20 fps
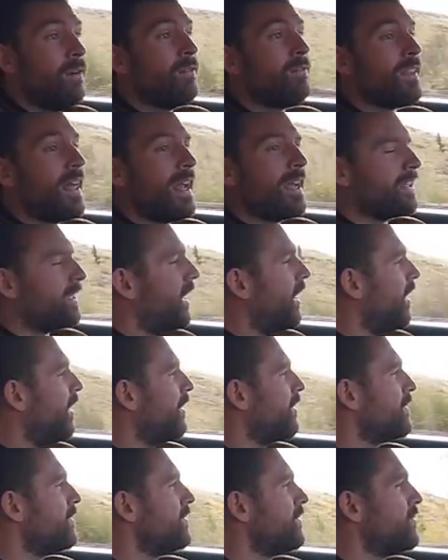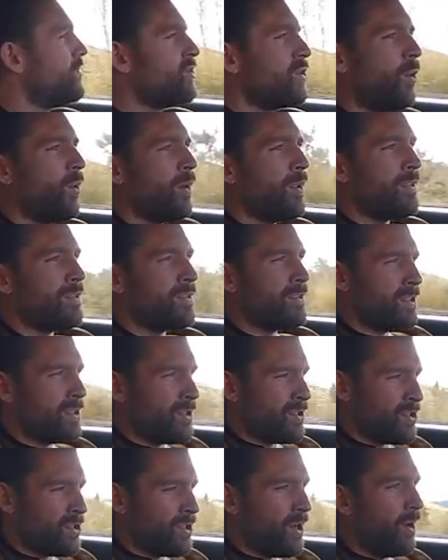of their cars to join the
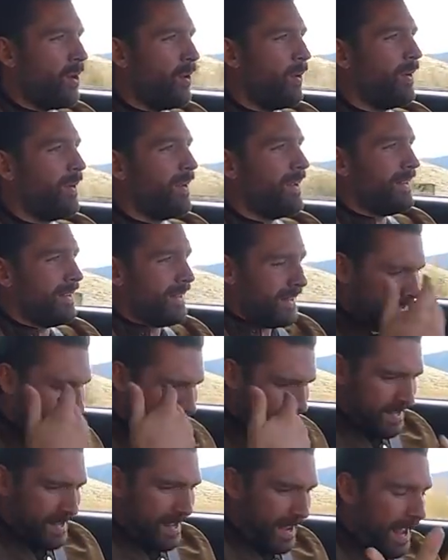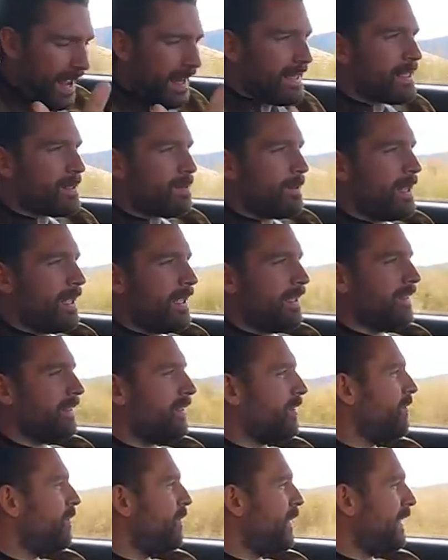show. Hence, me
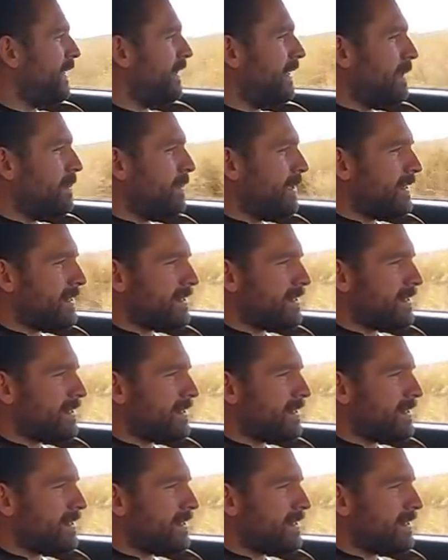conveniently being